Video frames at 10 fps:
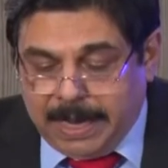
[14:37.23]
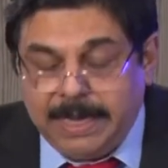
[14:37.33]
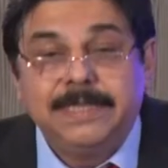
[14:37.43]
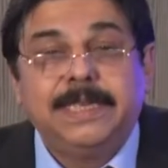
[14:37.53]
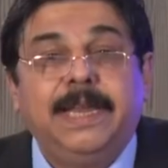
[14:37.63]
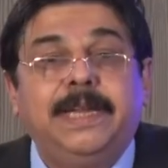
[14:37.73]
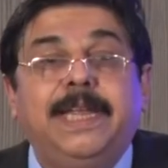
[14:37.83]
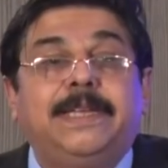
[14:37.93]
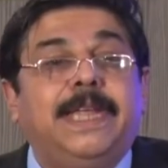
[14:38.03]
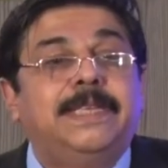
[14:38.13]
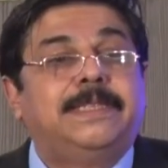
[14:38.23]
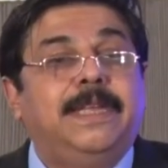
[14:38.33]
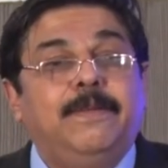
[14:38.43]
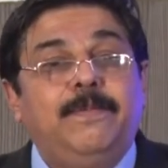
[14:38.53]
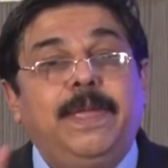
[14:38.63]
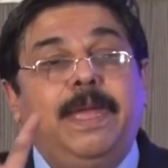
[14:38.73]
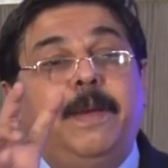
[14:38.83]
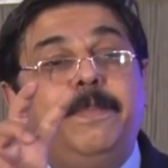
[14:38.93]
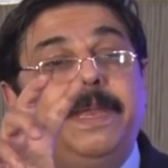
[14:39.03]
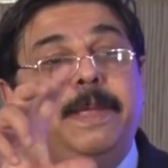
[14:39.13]
and genetic testing, we
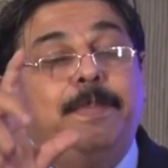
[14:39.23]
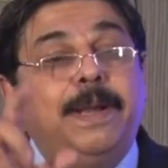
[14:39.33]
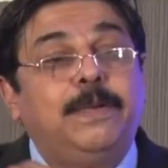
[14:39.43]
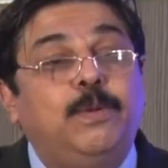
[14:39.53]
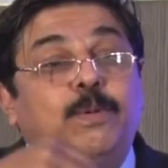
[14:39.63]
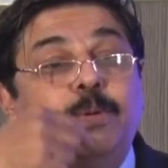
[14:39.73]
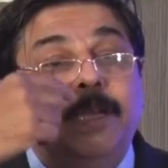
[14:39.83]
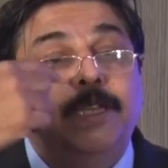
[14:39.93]
have been able to